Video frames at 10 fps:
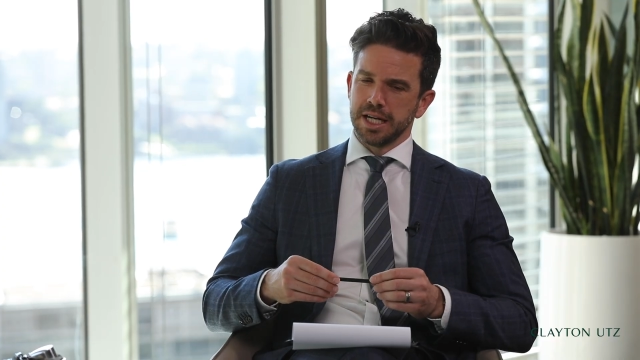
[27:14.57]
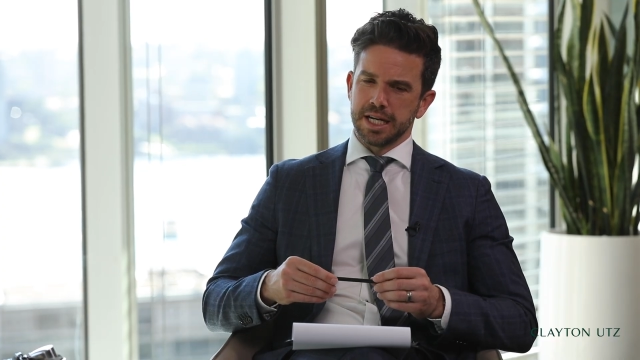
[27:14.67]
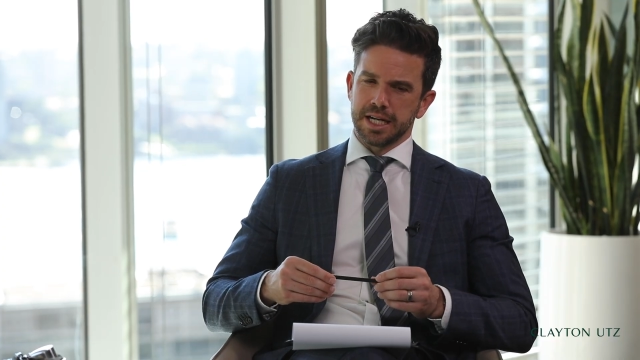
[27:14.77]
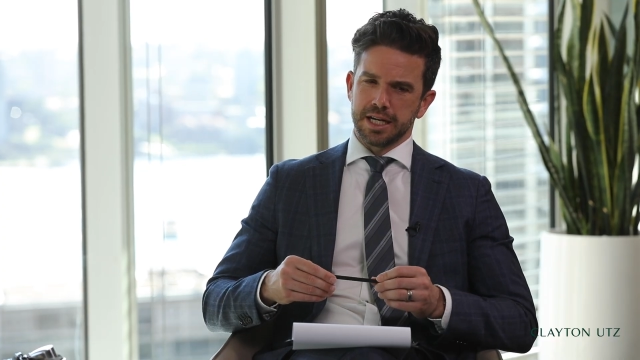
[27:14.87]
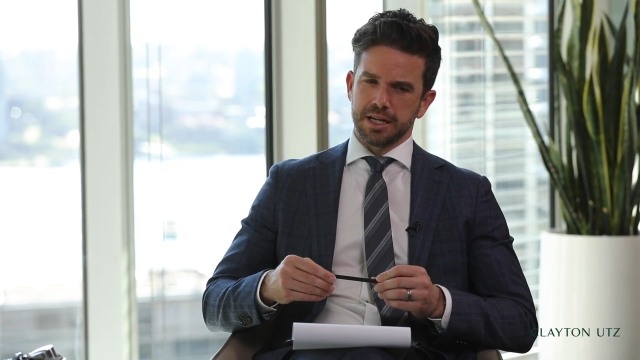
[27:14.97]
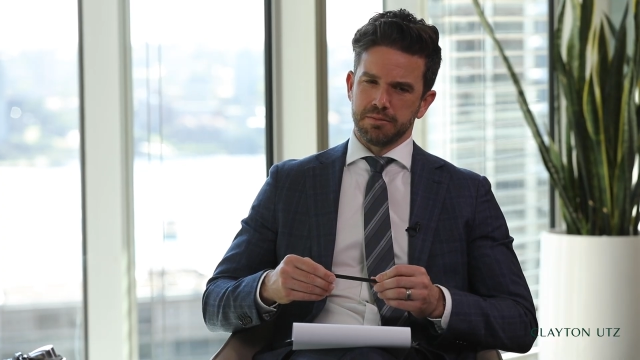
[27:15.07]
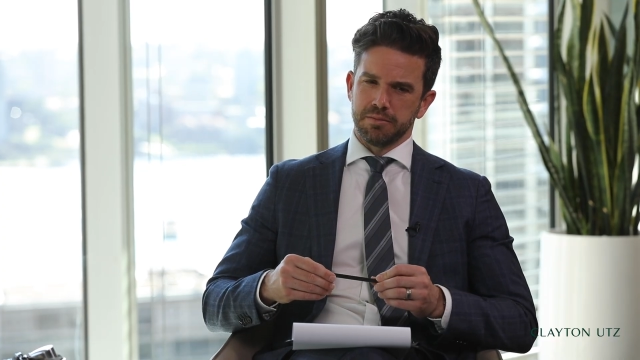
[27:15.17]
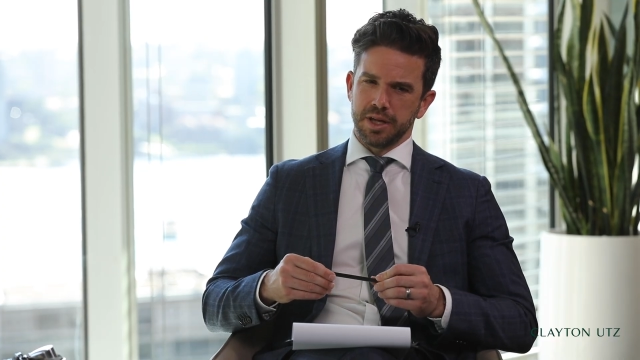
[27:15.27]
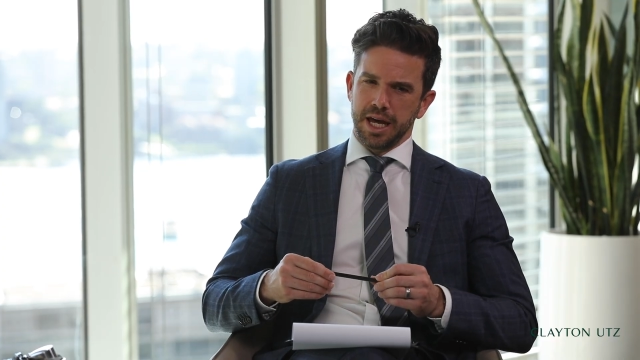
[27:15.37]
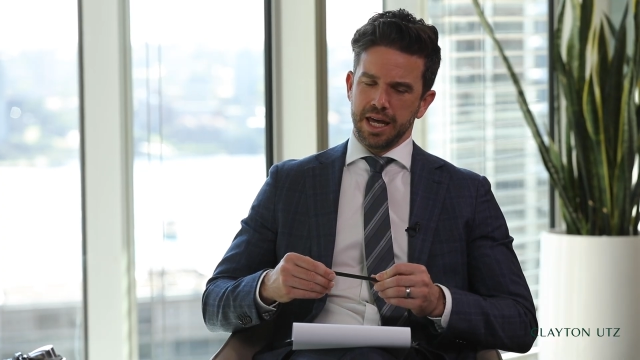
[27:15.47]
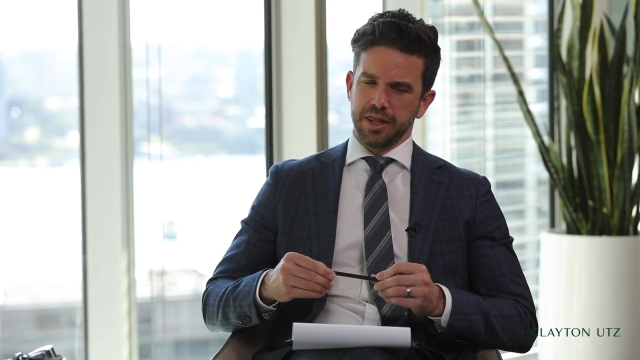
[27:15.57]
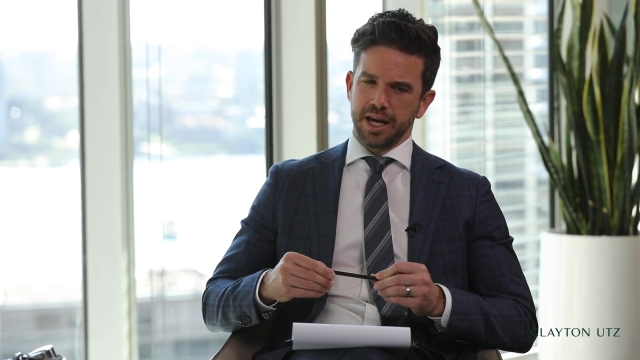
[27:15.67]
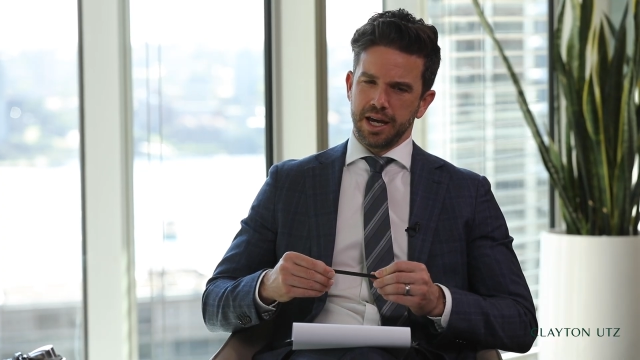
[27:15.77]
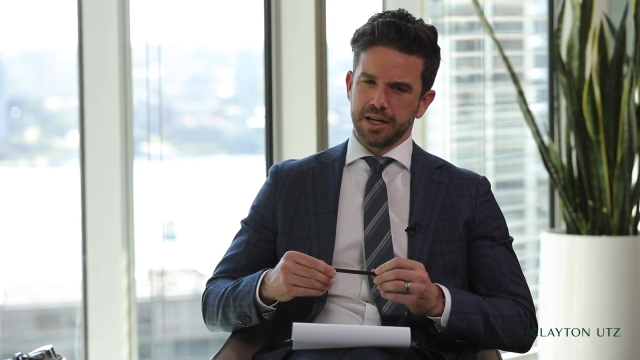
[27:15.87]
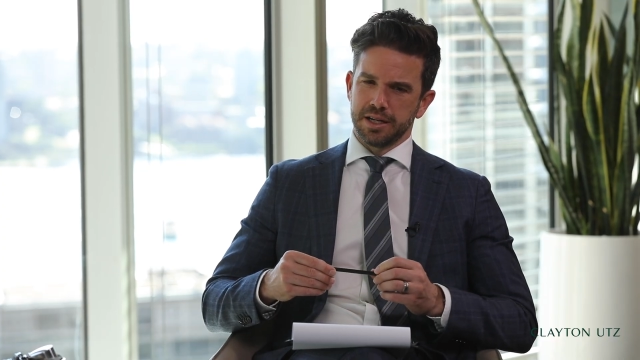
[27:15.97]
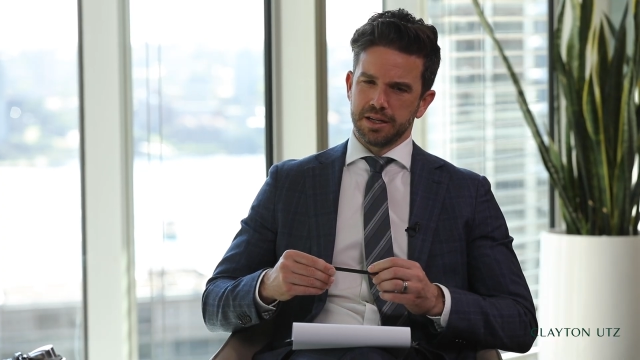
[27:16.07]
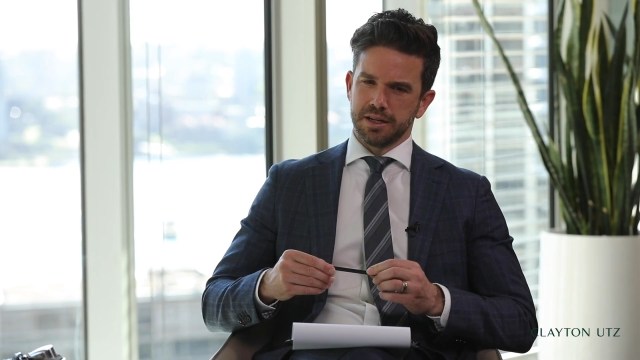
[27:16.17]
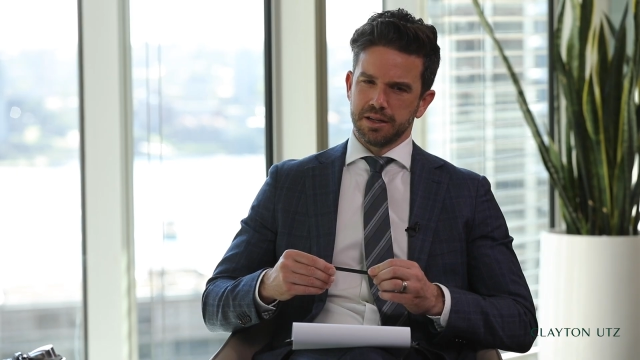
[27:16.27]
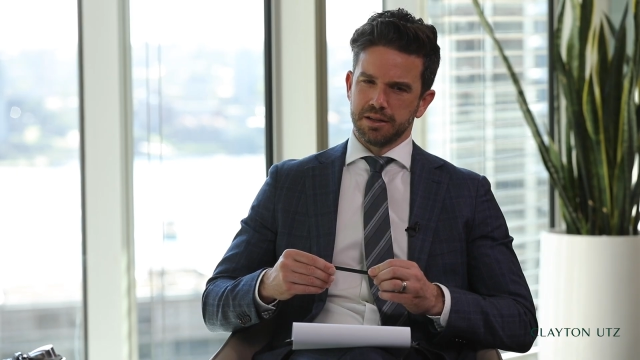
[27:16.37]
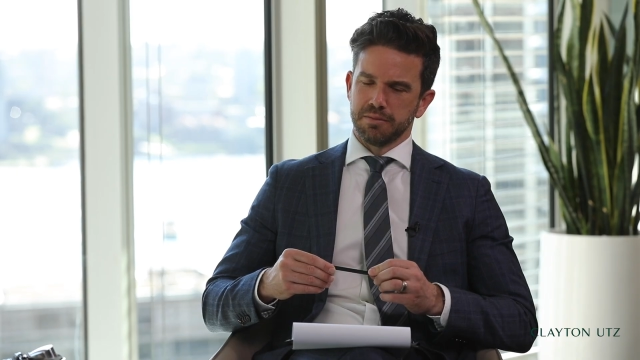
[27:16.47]
and that
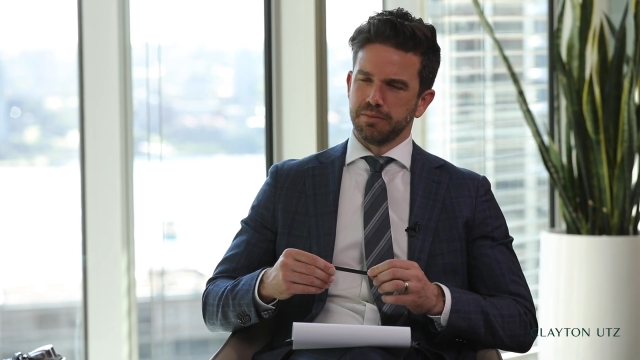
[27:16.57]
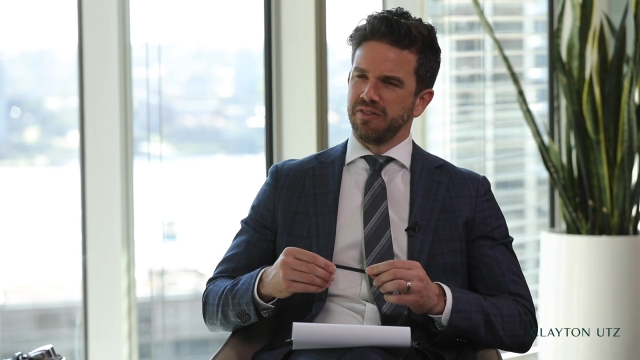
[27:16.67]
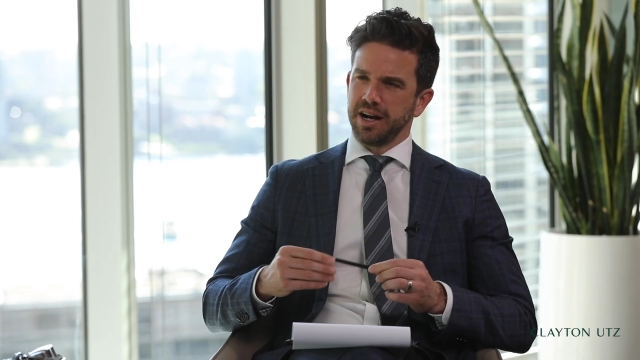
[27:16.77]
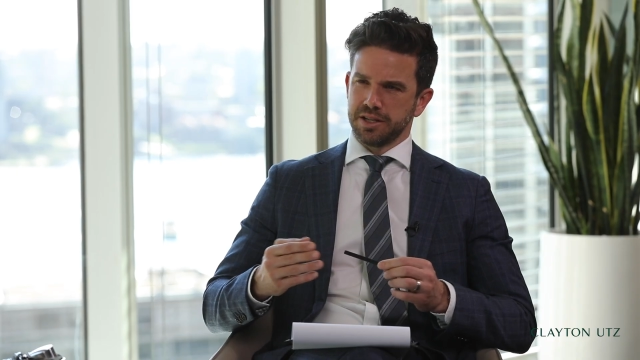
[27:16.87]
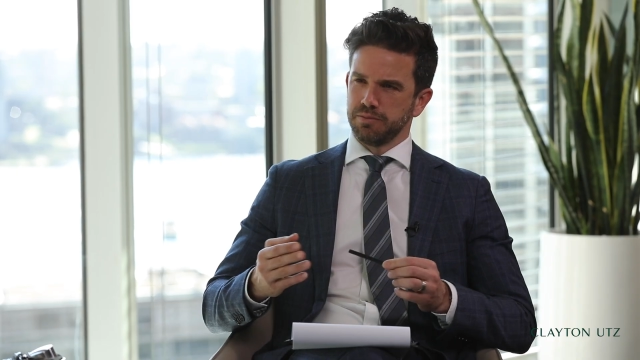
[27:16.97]
the vast